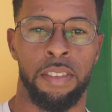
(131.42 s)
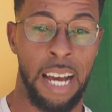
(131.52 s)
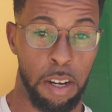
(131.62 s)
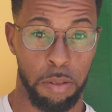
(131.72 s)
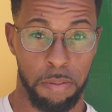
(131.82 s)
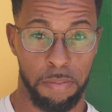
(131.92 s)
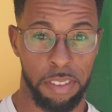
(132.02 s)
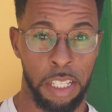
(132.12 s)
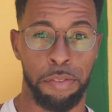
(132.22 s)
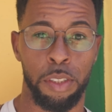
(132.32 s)
Now,
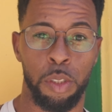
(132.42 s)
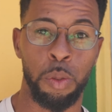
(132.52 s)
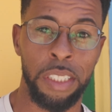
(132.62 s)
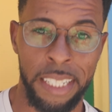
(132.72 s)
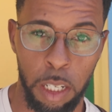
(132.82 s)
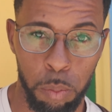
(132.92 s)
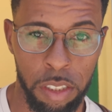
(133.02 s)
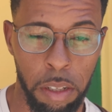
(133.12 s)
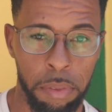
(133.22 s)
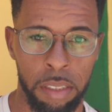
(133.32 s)
if you do need help
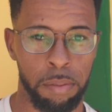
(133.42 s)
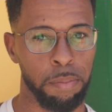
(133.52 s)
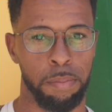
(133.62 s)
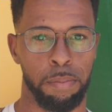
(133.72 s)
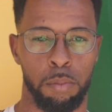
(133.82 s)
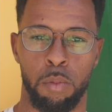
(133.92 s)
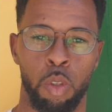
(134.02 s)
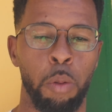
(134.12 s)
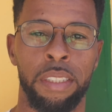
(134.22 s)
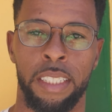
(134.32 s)
with something,
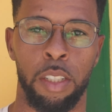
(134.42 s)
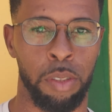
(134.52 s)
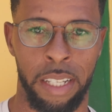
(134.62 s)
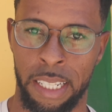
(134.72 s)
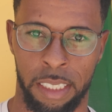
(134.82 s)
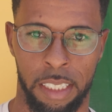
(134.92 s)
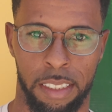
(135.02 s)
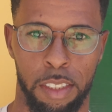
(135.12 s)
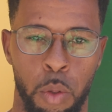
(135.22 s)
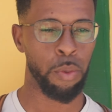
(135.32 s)
don't be scared to ask
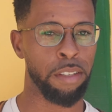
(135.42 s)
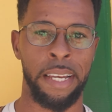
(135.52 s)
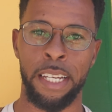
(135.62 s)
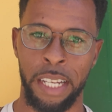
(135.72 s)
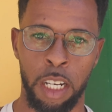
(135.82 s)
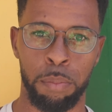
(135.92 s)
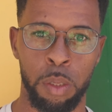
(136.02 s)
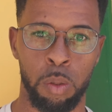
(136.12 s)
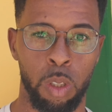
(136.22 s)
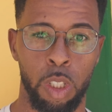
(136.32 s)
us. We're right here to help
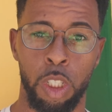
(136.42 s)
you.